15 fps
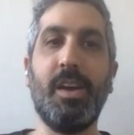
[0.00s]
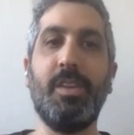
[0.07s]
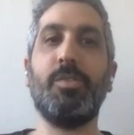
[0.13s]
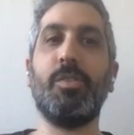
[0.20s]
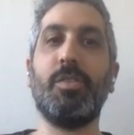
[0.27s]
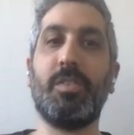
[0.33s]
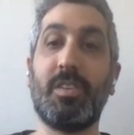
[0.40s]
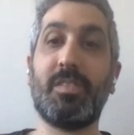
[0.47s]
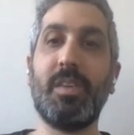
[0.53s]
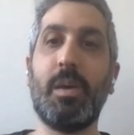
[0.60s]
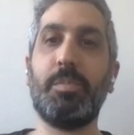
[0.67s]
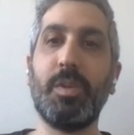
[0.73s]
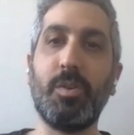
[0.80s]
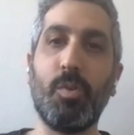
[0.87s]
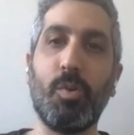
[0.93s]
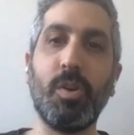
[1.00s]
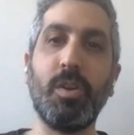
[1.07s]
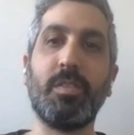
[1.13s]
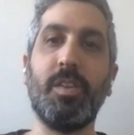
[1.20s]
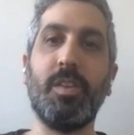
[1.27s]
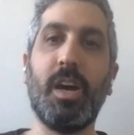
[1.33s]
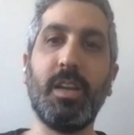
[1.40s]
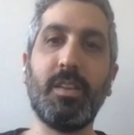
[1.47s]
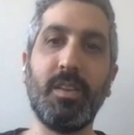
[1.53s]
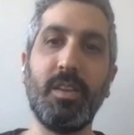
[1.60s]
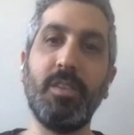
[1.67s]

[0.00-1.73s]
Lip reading: either it's accepted or it's not.